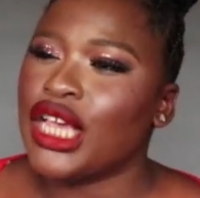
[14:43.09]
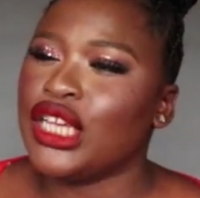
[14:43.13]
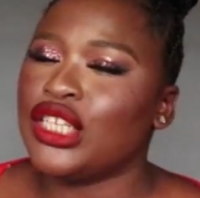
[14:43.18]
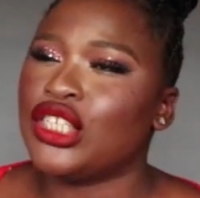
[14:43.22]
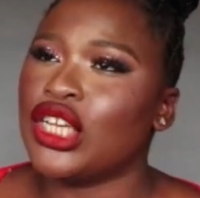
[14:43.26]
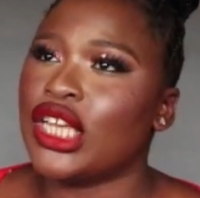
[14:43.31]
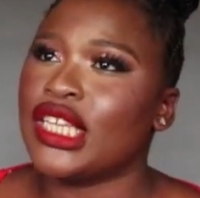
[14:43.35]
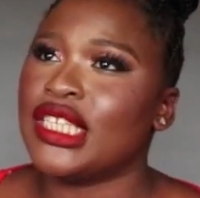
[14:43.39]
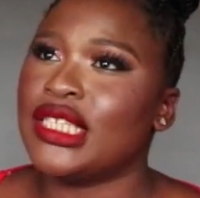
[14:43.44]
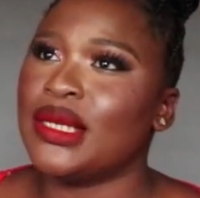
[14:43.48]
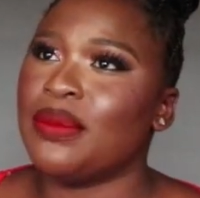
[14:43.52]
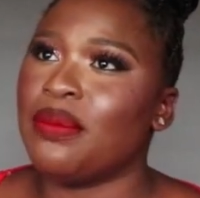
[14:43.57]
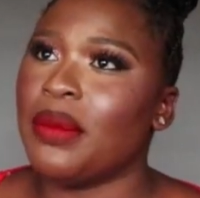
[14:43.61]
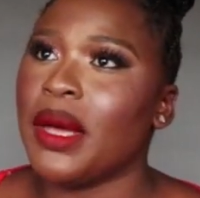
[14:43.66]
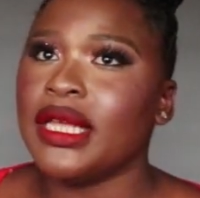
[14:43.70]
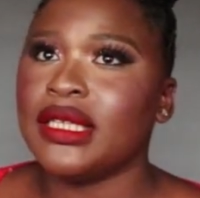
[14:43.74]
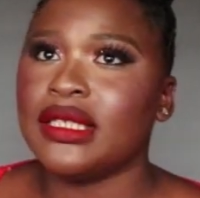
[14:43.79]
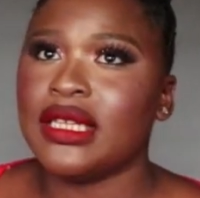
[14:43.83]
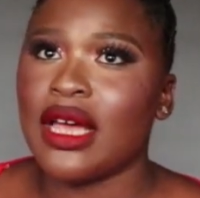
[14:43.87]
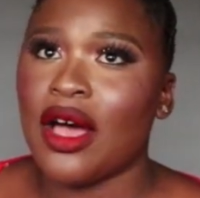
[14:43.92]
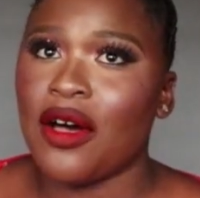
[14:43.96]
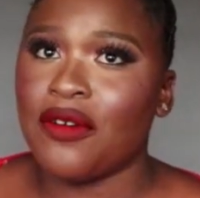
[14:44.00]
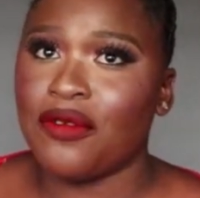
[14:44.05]
It's just the
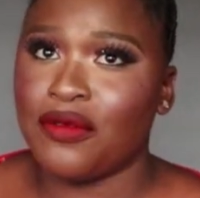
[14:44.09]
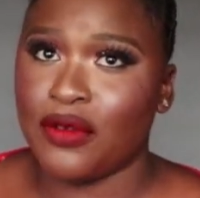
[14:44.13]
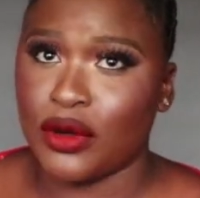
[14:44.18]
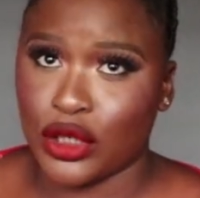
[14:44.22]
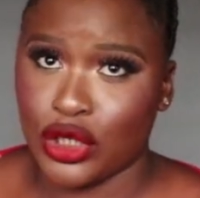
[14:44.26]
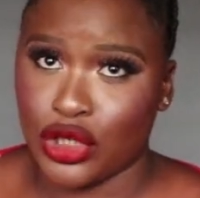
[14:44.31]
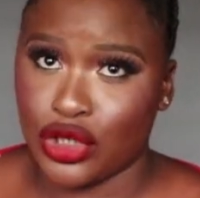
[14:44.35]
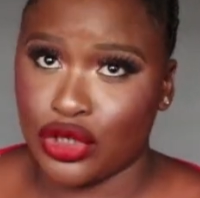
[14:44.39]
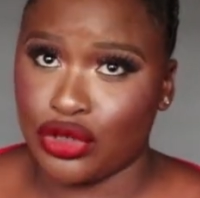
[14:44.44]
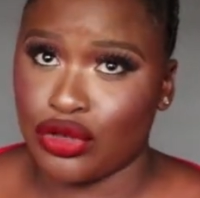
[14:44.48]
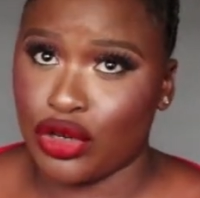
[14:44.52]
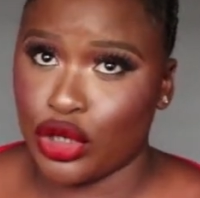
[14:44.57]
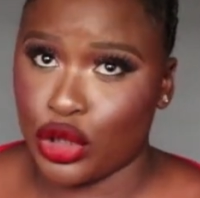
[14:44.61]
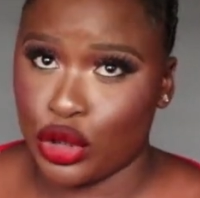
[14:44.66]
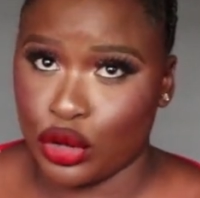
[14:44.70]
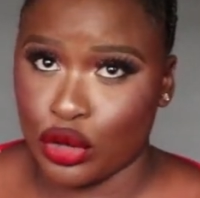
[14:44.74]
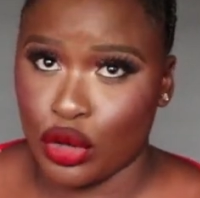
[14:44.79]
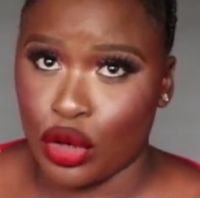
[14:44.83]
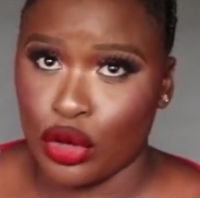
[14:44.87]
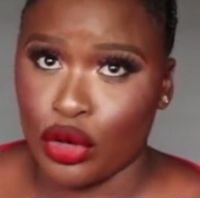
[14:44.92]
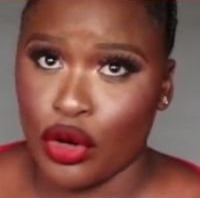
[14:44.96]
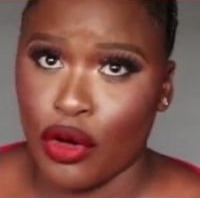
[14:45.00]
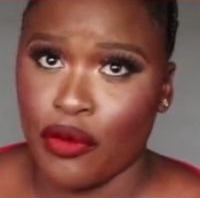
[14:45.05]
mental
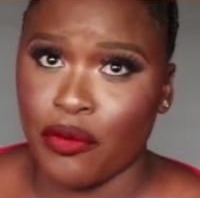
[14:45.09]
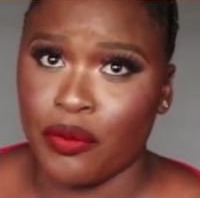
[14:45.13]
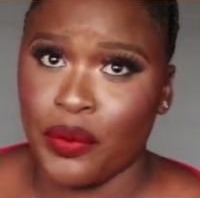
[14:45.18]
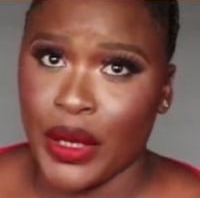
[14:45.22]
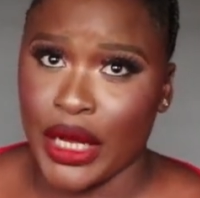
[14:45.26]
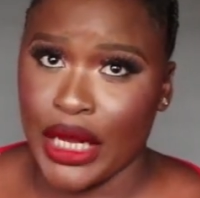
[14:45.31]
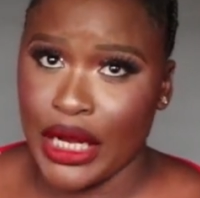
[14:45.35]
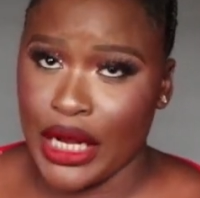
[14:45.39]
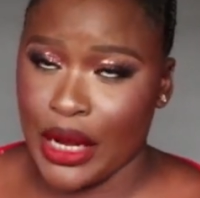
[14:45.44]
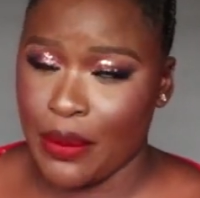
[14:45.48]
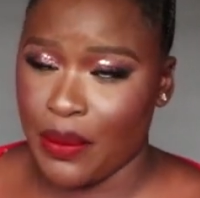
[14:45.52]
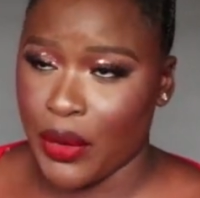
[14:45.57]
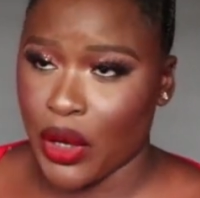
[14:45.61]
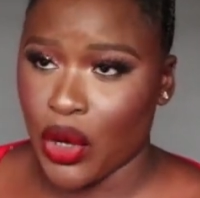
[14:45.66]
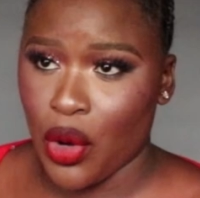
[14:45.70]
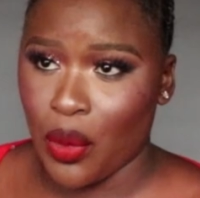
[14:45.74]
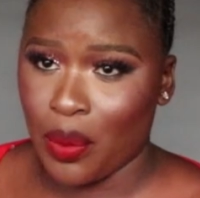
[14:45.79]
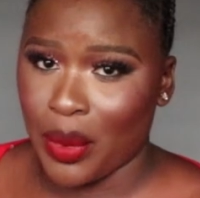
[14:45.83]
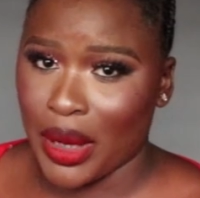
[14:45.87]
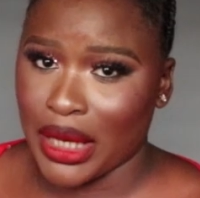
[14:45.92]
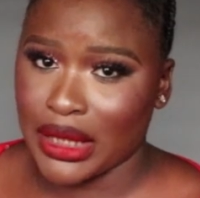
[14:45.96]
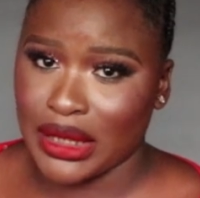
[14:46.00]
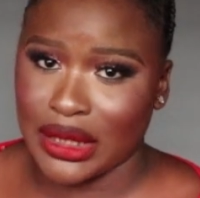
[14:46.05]
frustration of being a
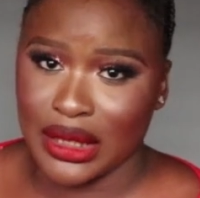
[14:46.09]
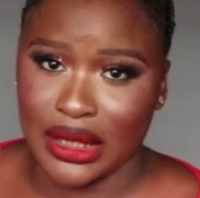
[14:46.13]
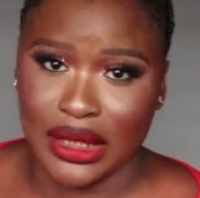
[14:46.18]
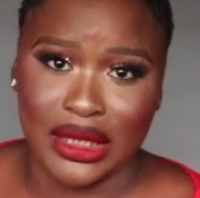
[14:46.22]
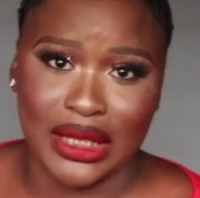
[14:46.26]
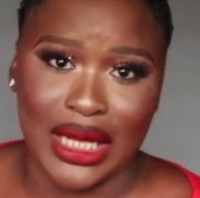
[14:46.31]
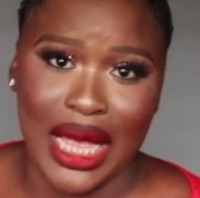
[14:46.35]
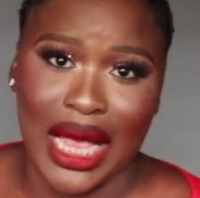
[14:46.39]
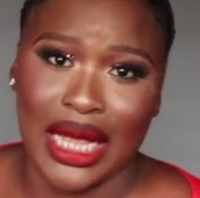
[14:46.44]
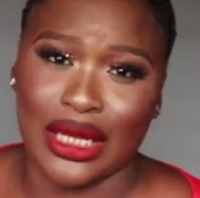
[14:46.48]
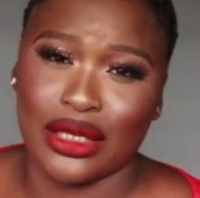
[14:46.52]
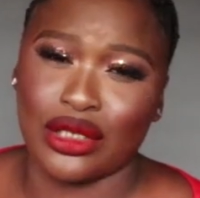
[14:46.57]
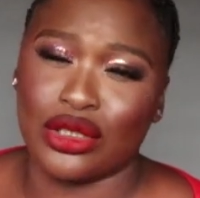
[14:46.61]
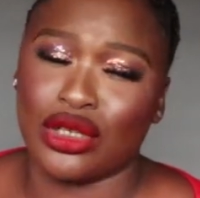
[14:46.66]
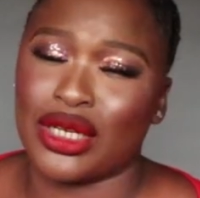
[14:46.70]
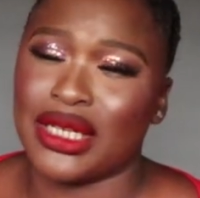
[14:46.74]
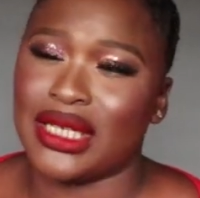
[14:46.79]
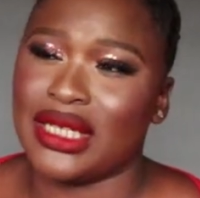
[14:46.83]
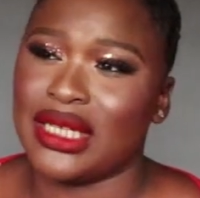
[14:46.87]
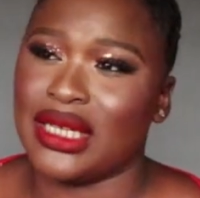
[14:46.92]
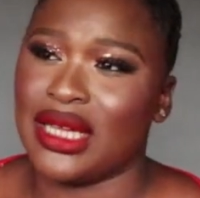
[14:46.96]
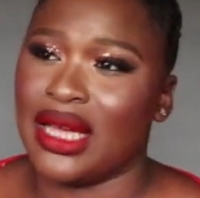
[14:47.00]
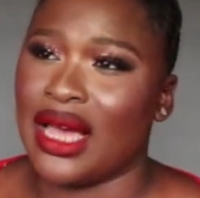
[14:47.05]
makeup artist and
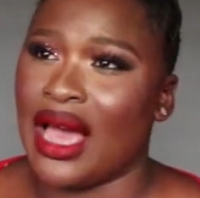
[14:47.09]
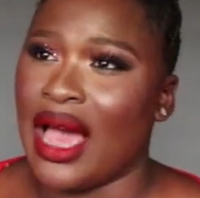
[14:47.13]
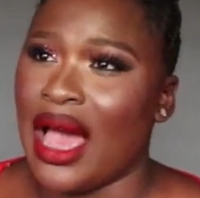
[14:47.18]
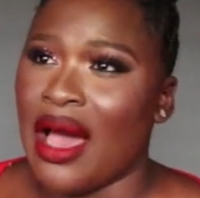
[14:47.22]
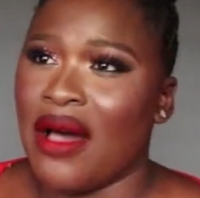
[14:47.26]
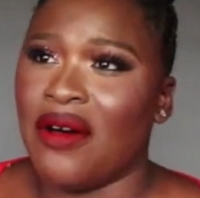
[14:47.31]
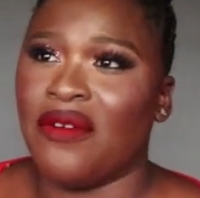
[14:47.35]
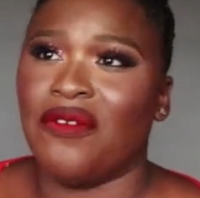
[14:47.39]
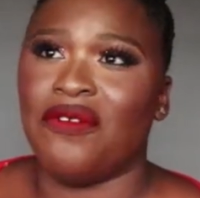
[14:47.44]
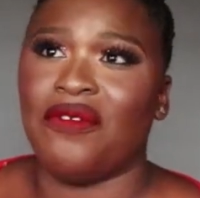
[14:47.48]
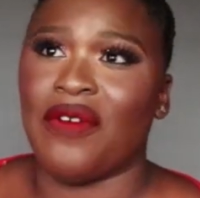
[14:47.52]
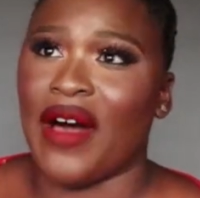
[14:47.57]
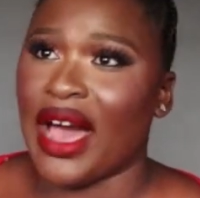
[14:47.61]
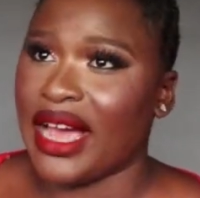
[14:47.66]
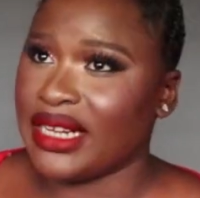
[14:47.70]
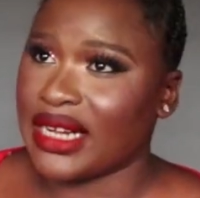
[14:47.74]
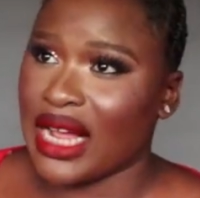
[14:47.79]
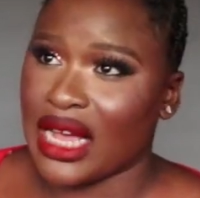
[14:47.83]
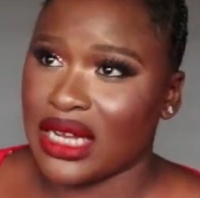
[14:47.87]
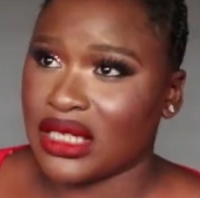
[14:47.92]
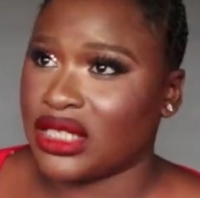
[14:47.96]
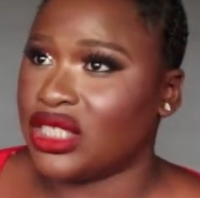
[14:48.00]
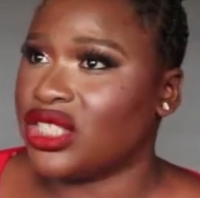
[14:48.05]
just the
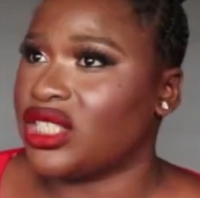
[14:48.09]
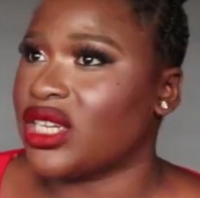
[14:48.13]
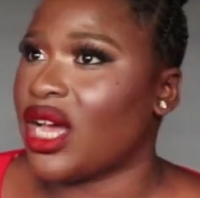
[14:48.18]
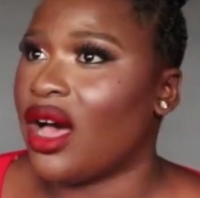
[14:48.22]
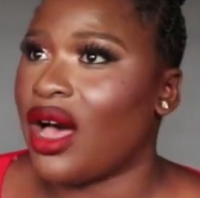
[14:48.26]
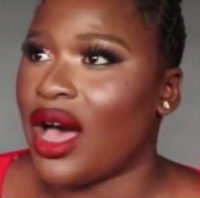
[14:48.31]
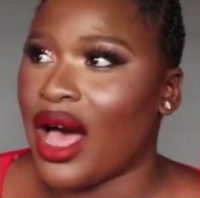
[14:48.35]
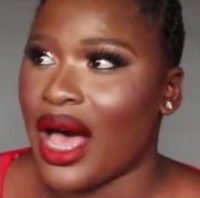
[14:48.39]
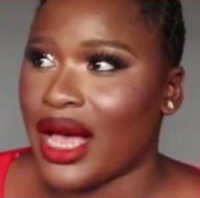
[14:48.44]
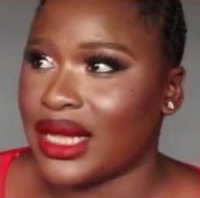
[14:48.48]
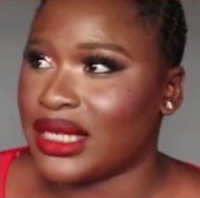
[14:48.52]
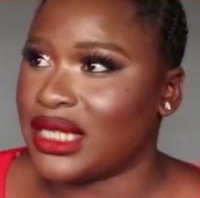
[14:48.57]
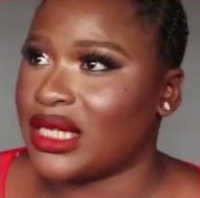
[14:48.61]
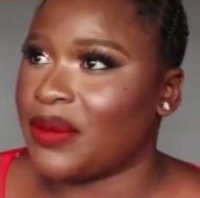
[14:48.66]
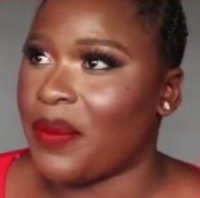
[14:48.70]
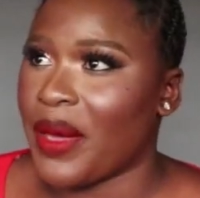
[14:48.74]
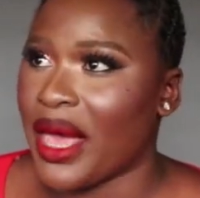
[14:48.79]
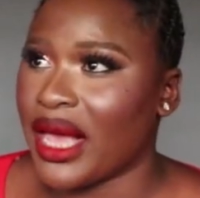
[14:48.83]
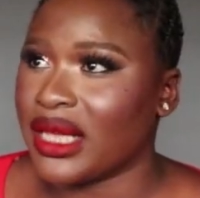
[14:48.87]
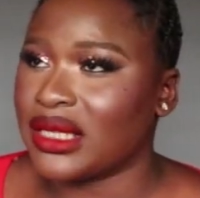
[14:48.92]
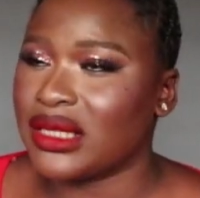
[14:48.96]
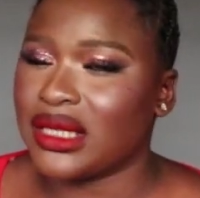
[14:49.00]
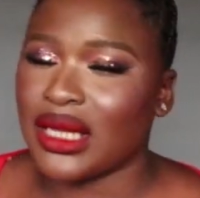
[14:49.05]
financial
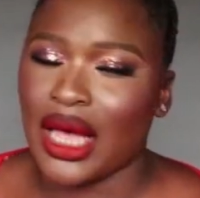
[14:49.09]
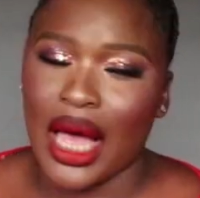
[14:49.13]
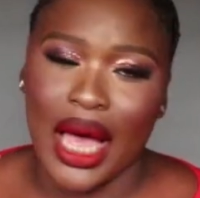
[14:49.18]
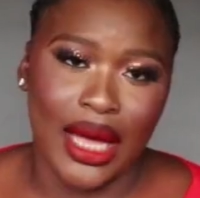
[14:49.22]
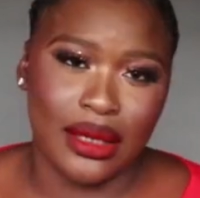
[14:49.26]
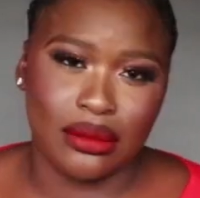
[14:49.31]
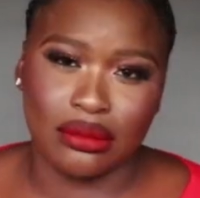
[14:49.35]
aspect.